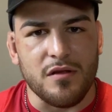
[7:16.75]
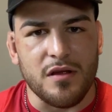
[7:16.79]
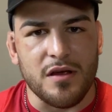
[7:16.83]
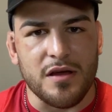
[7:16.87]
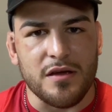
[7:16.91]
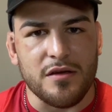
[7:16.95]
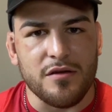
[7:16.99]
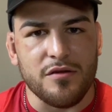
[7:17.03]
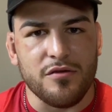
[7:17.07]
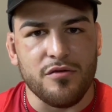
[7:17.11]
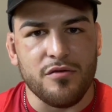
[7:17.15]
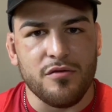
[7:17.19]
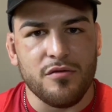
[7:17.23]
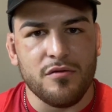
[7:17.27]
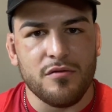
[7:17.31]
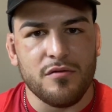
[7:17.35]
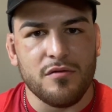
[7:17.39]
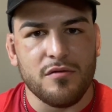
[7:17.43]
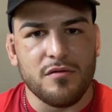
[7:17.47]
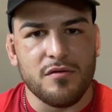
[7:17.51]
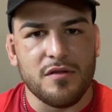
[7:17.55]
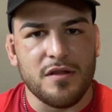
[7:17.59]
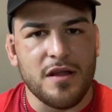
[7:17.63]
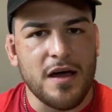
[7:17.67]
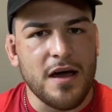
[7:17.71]
Like,
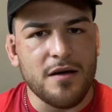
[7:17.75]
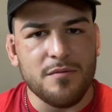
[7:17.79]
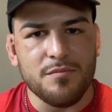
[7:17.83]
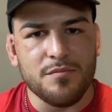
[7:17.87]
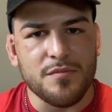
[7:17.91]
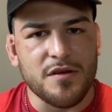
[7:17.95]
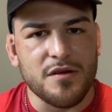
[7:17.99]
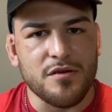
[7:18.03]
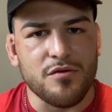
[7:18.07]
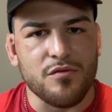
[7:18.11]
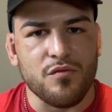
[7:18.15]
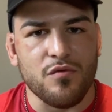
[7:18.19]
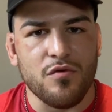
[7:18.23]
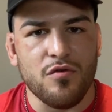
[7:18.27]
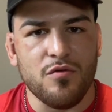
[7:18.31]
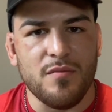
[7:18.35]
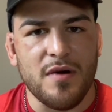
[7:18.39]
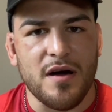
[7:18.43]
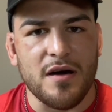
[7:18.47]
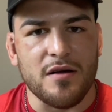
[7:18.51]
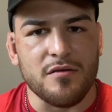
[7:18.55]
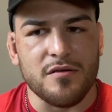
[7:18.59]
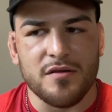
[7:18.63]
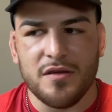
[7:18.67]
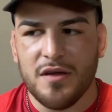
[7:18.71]
you're not being a role model.